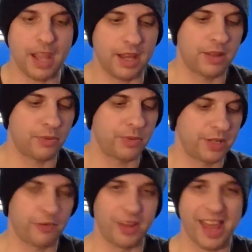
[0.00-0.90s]
and the
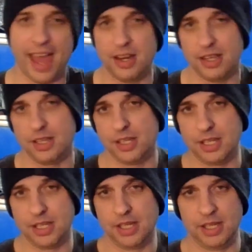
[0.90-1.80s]
reason for that,
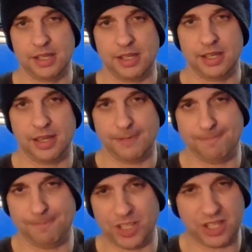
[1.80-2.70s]

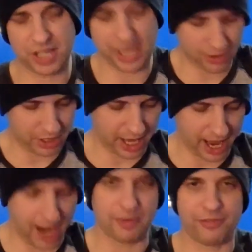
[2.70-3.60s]
which is to use the
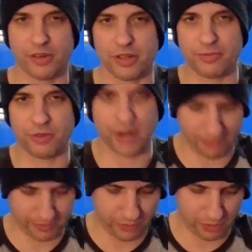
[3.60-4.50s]
camera first before I
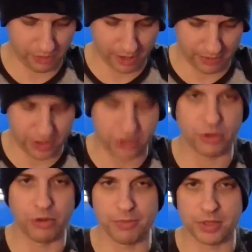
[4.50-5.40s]
have to fool around with
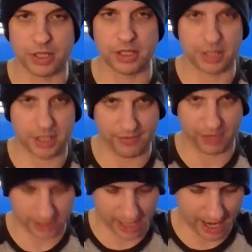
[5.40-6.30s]
zooms and stuff
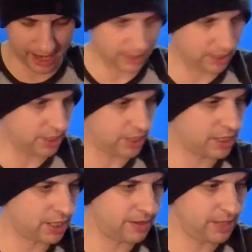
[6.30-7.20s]
like that. I'll just
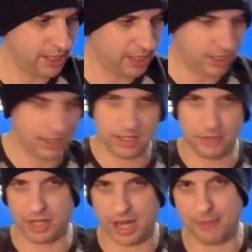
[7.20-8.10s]
see
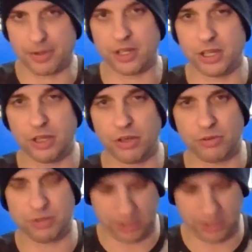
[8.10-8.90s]
what the camera can do